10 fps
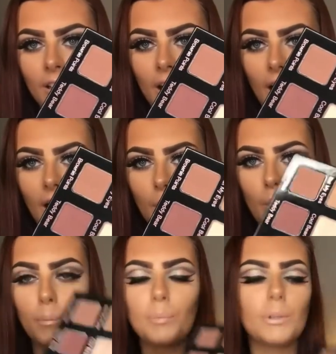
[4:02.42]

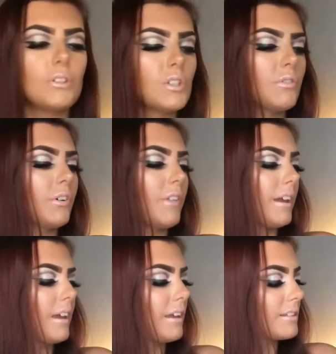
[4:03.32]
how beautiful
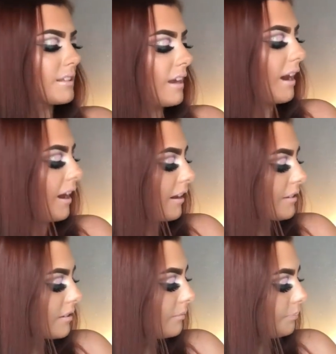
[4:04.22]
that is. It
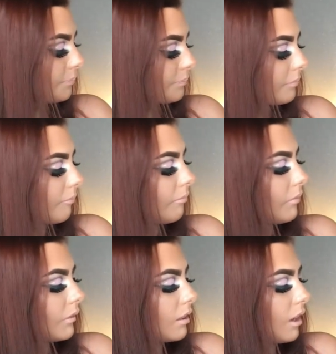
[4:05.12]
has
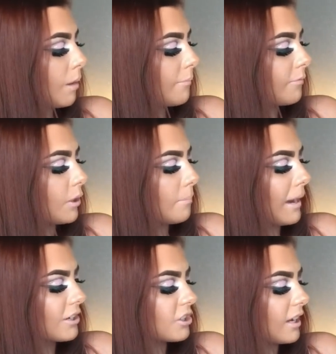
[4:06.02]
a few
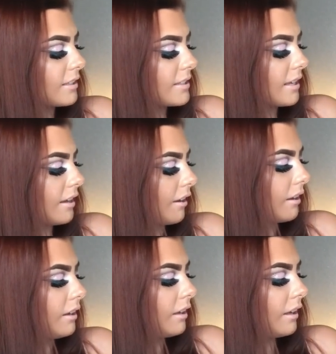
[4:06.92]
matte shades here.
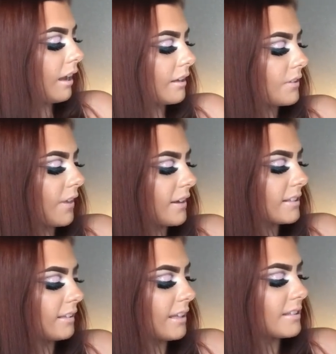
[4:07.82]
It has
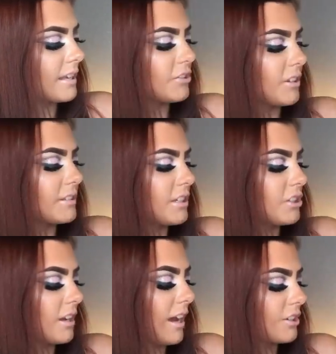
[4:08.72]
thanks a latte,
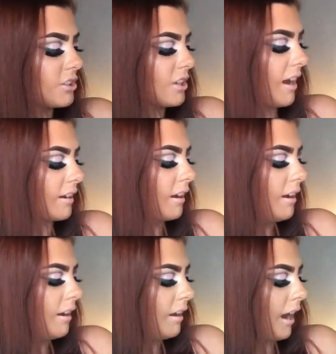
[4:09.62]
transition, hashtag
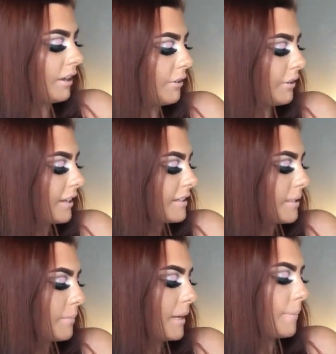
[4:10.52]
are you
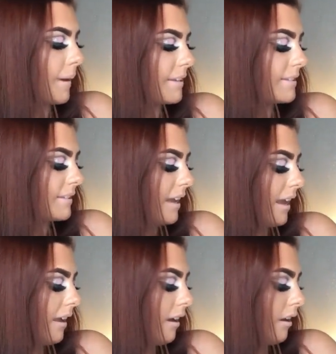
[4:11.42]
kidding me
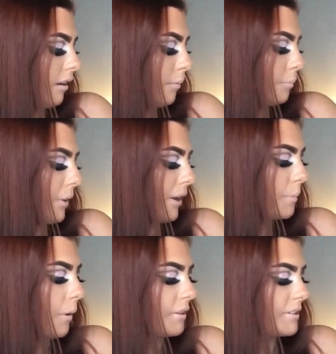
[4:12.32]
bestie,
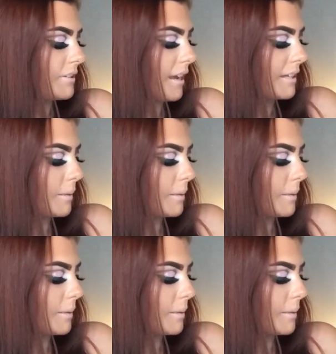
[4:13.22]
brownie points, teddy